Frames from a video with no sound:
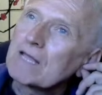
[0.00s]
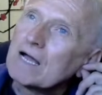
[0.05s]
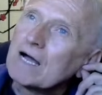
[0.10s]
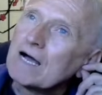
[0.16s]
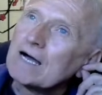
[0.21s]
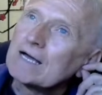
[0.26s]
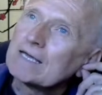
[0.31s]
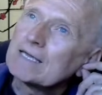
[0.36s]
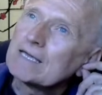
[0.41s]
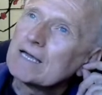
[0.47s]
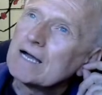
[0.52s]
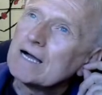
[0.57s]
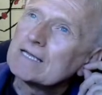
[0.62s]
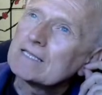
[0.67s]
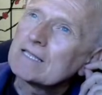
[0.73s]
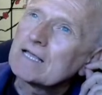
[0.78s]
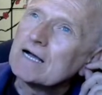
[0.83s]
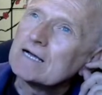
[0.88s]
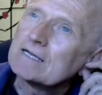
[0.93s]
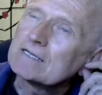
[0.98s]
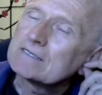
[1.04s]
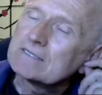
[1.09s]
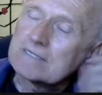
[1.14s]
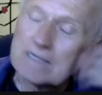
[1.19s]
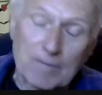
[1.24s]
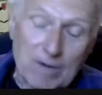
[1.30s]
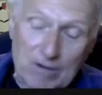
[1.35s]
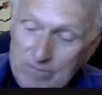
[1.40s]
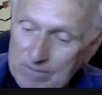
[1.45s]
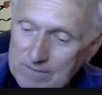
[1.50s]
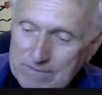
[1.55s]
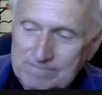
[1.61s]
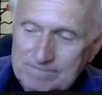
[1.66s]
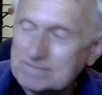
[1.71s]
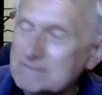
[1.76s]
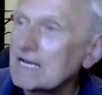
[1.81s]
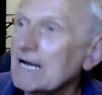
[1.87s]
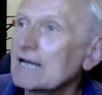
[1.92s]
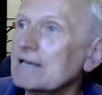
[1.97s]
I somehow
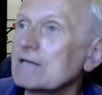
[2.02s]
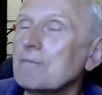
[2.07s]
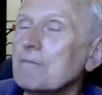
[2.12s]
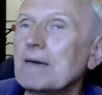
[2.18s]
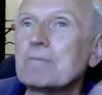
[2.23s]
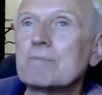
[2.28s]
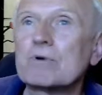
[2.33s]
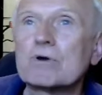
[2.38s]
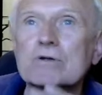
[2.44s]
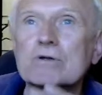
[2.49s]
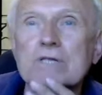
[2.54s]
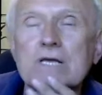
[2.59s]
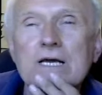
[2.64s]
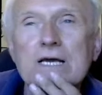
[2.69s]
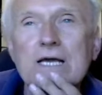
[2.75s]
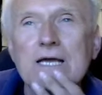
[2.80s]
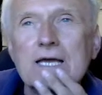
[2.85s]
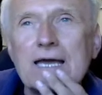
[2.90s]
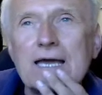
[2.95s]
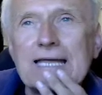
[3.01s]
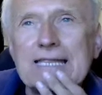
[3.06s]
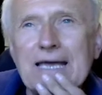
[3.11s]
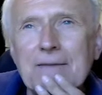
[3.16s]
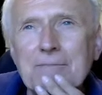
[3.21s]
I remembered an